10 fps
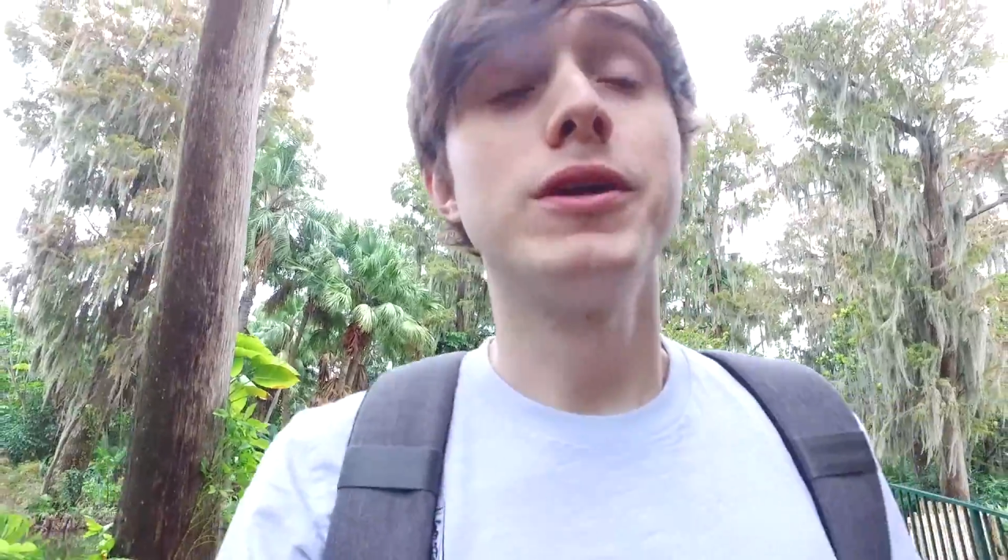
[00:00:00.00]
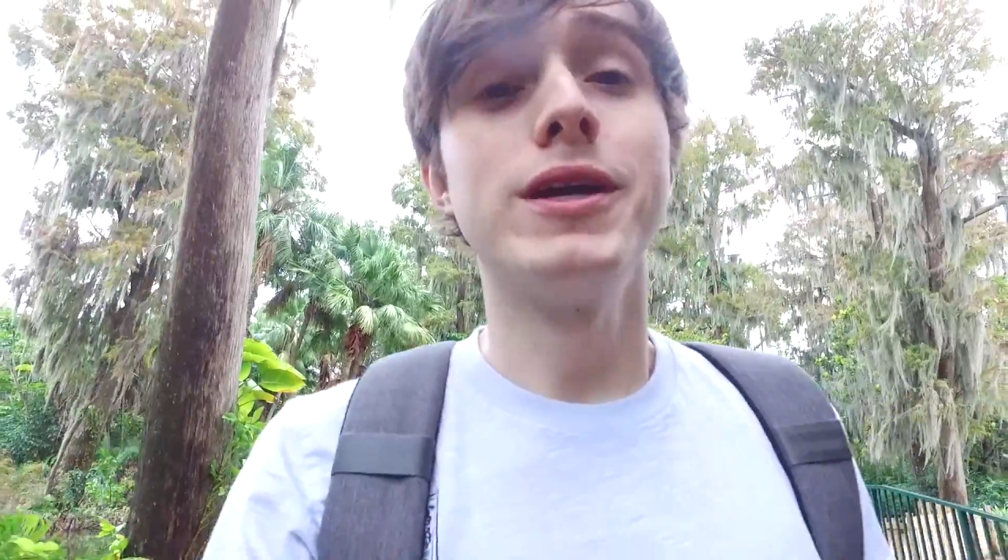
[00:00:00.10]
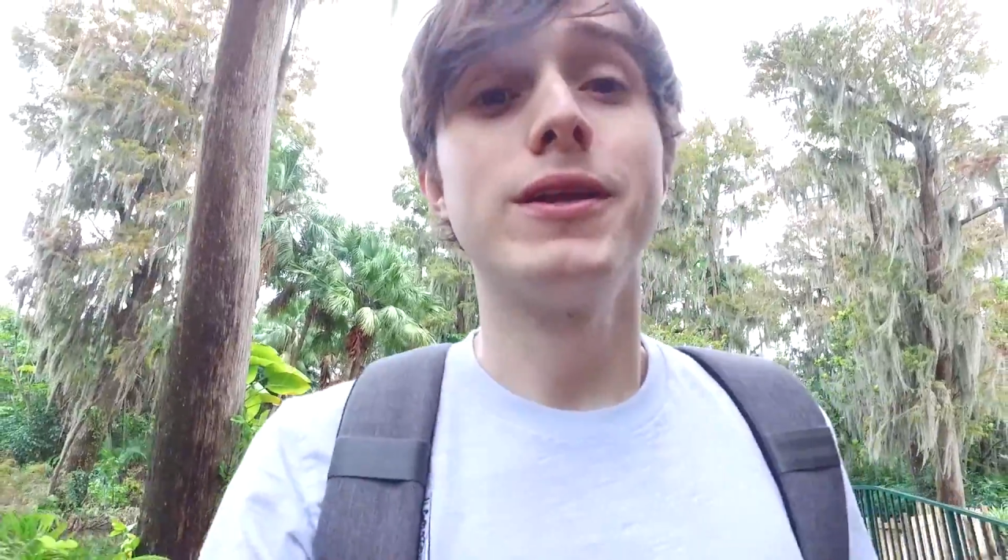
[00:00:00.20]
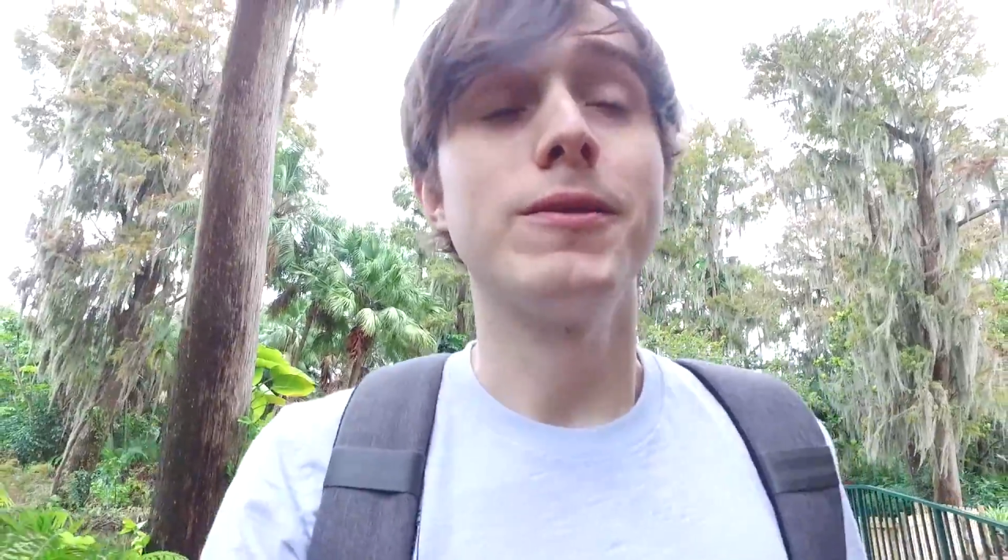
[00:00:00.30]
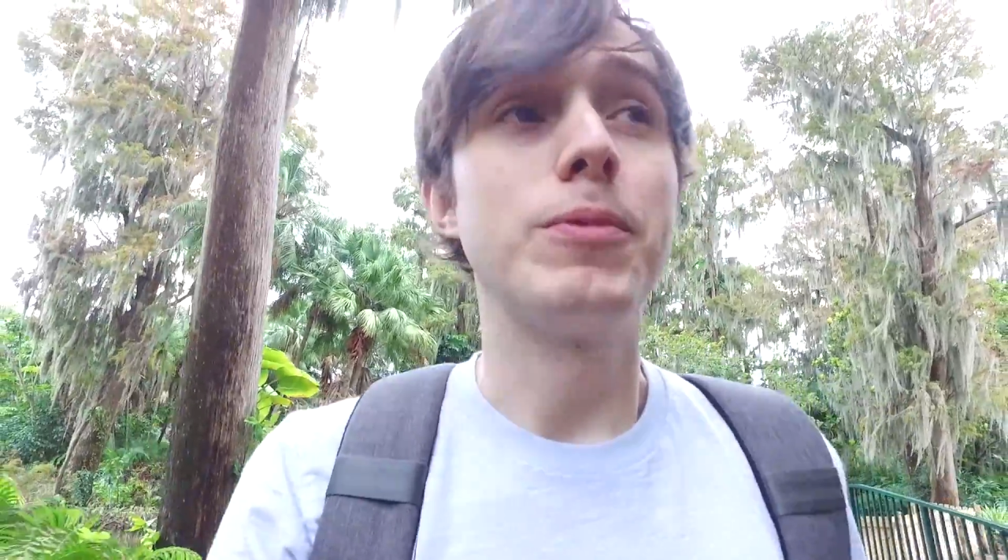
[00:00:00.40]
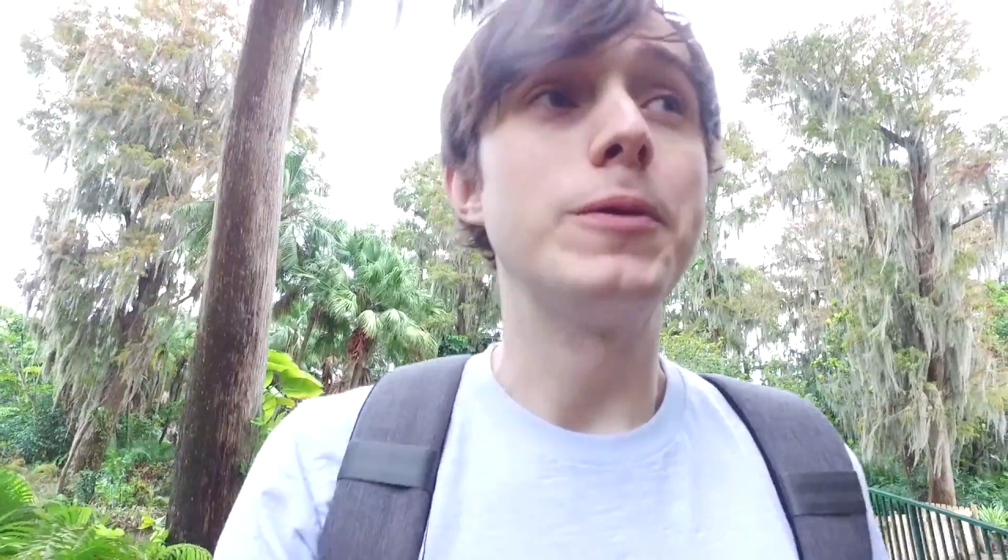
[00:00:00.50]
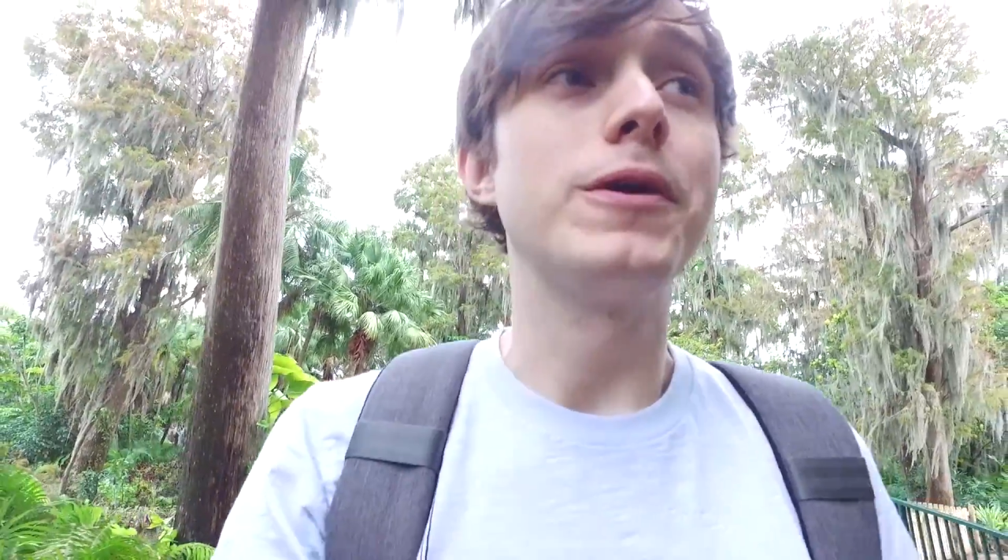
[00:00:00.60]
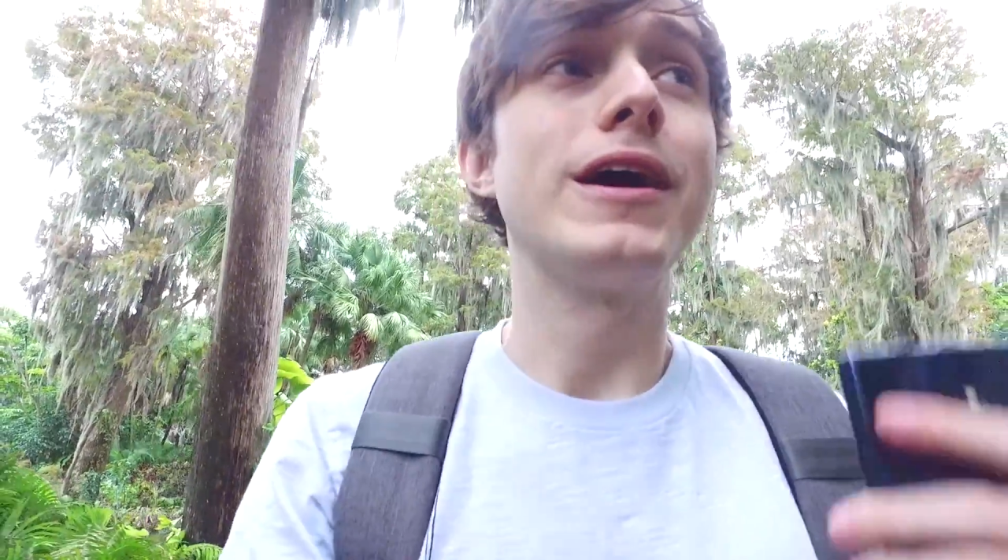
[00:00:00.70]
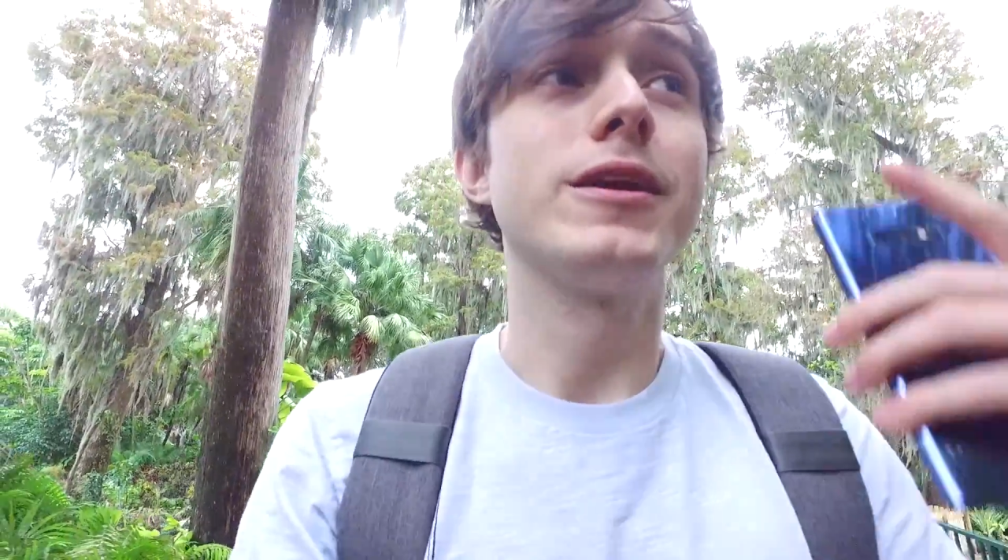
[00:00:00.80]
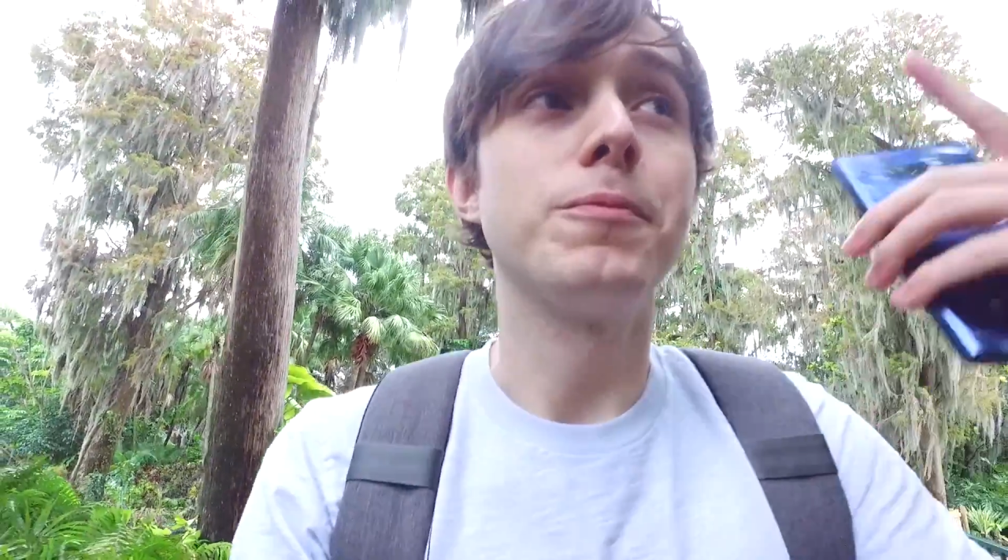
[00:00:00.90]
and people
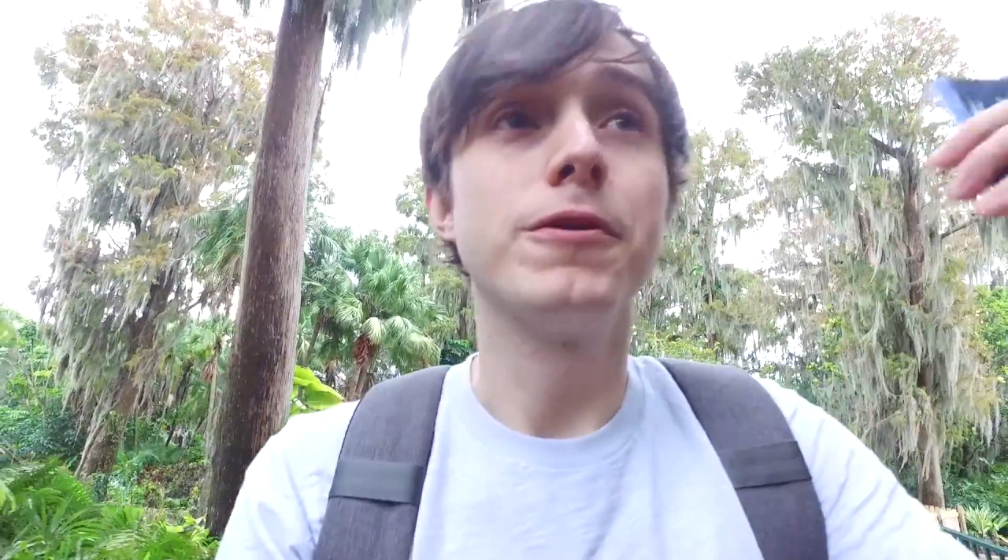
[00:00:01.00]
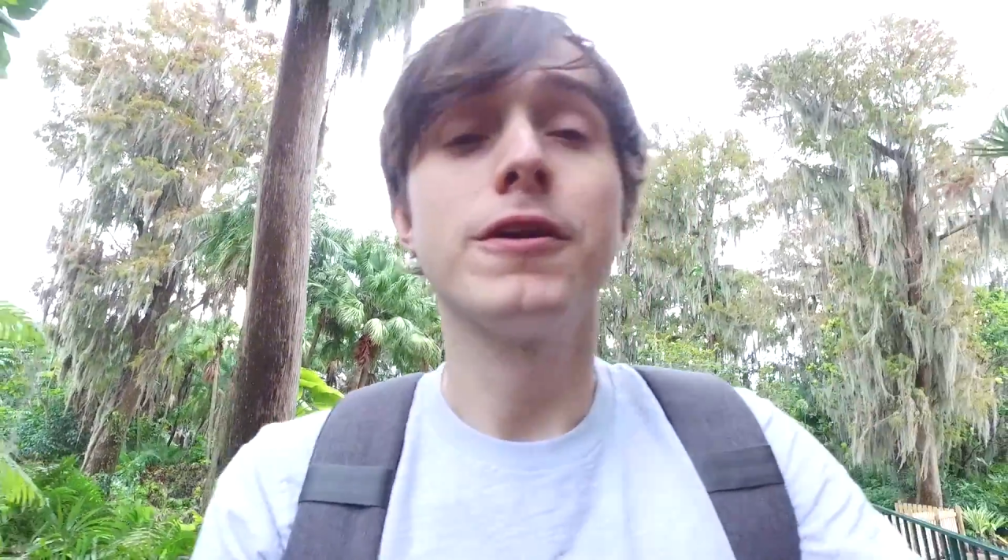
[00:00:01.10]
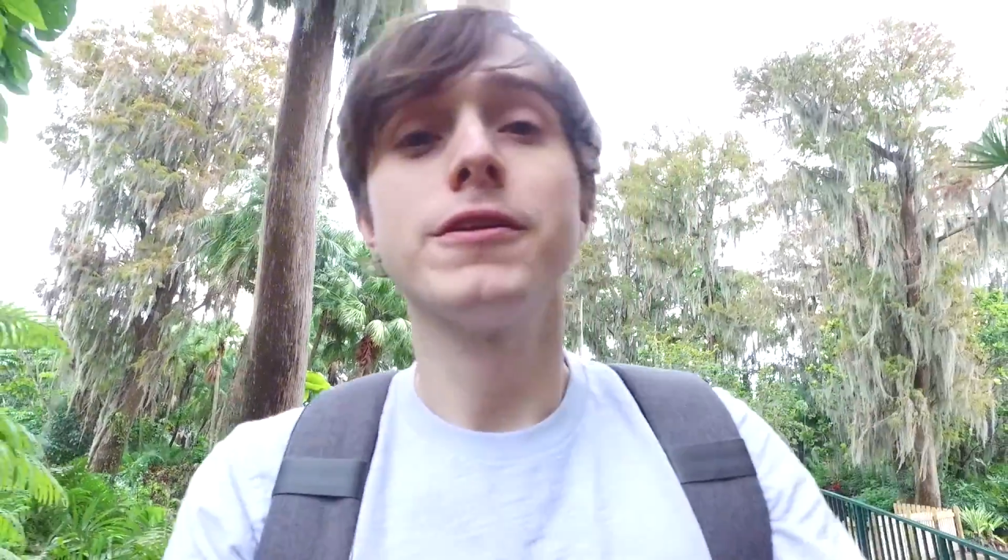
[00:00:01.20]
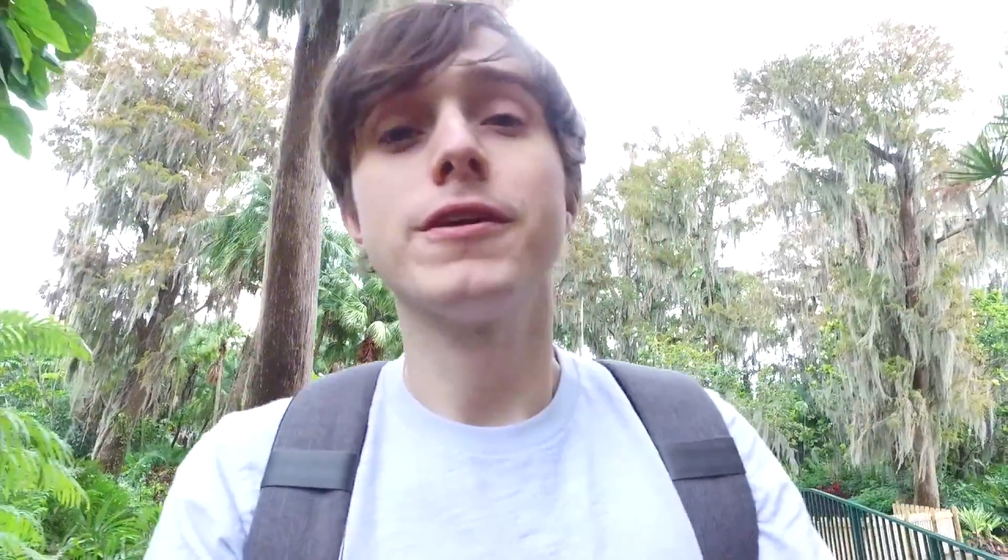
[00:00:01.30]
having to put on